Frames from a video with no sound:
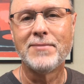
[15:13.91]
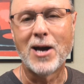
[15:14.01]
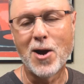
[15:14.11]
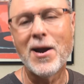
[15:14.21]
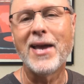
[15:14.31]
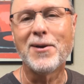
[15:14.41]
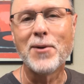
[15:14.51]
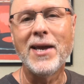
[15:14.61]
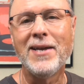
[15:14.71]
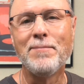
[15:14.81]
All right,
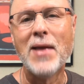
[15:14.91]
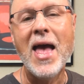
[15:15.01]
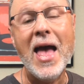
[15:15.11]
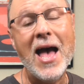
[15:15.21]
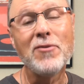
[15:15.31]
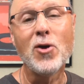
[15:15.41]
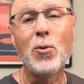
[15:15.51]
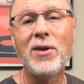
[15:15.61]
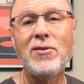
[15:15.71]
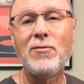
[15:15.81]
great. As
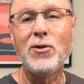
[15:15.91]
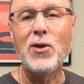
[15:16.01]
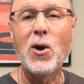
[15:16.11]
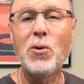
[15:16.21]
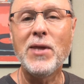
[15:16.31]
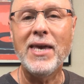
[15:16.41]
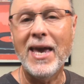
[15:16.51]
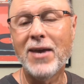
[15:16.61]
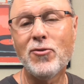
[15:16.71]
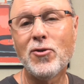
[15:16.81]
always, if you know the
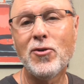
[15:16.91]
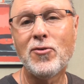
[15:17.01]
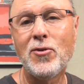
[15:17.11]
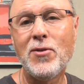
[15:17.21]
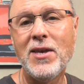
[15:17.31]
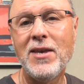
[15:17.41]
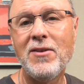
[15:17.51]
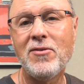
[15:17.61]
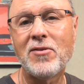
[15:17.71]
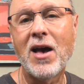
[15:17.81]
answer to
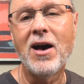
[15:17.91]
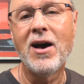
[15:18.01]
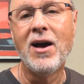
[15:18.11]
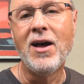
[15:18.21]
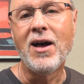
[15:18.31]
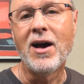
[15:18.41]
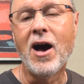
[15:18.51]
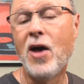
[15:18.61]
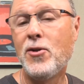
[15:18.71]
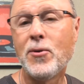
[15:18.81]
these
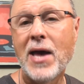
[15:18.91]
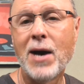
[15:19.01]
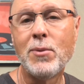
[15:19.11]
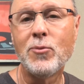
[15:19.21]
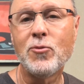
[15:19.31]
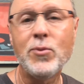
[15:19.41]
unknown albums,